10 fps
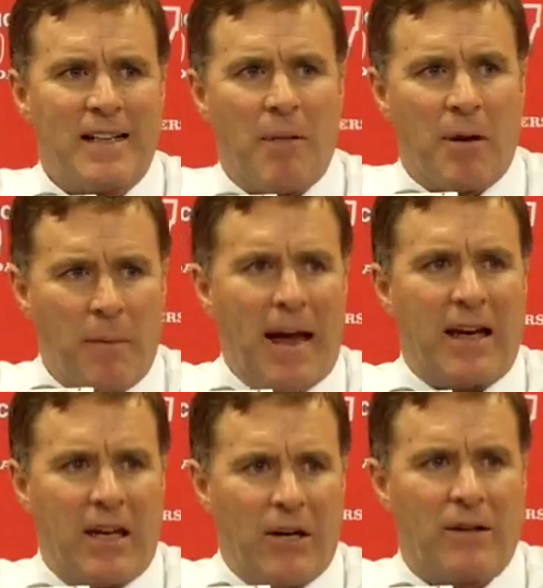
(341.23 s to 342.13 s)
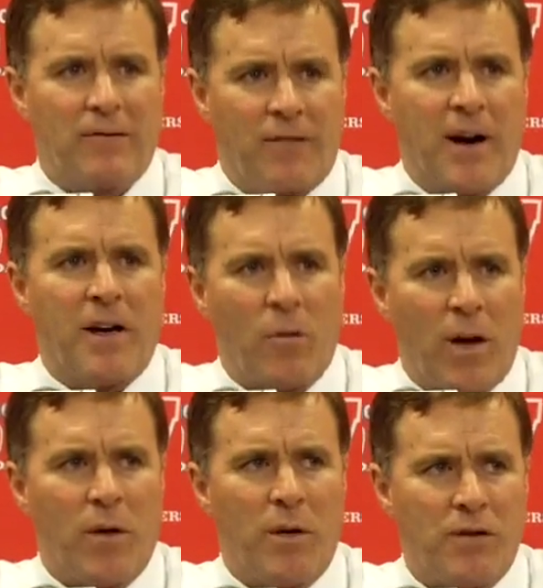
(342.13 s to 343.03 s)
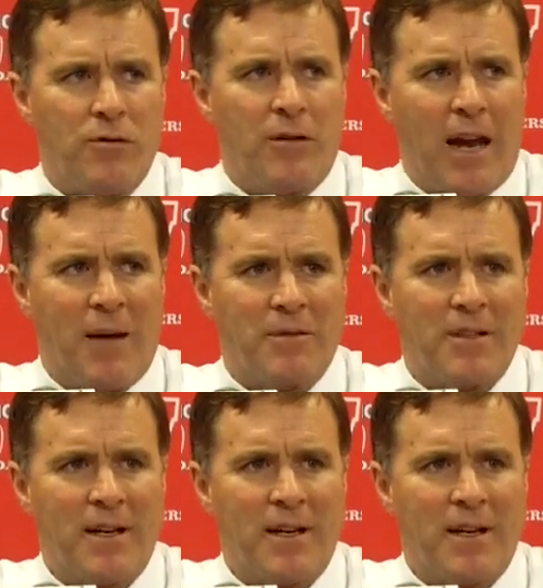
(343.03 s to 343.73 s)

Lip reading: coming back here, finding a way to win two games,